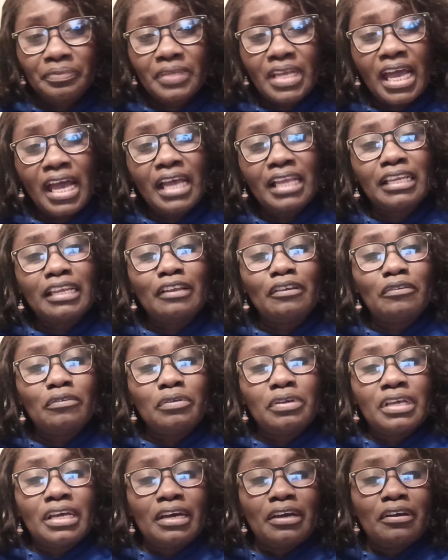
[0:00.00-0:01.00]

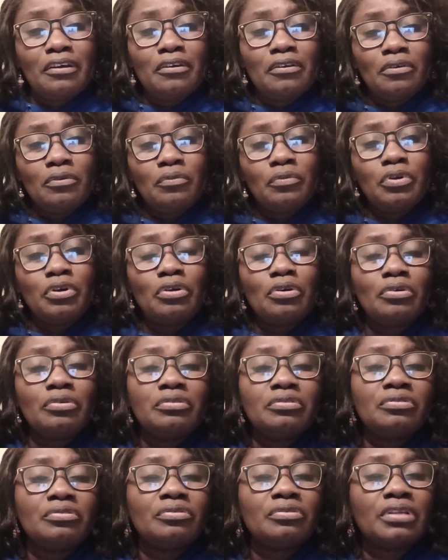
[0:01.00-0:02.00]
Hallelujah. We all
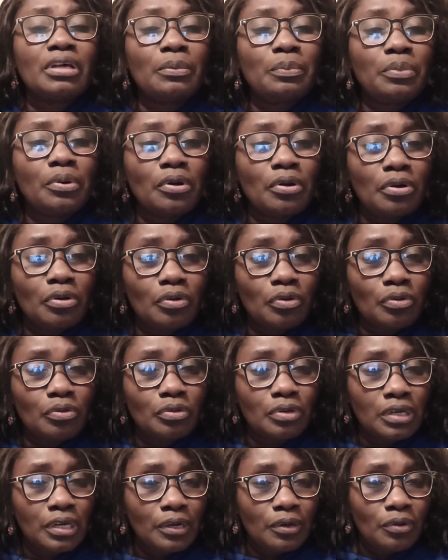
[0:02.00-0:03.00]
know that
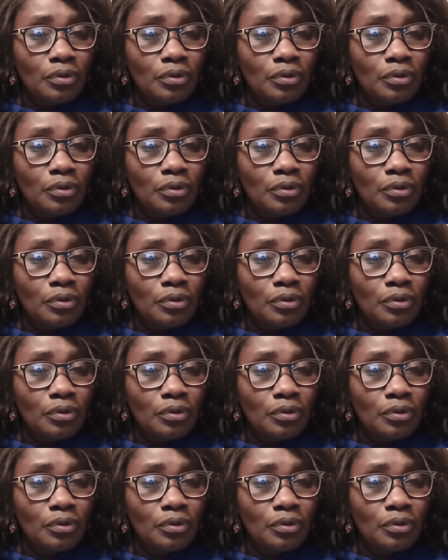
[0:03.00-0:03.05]
Paul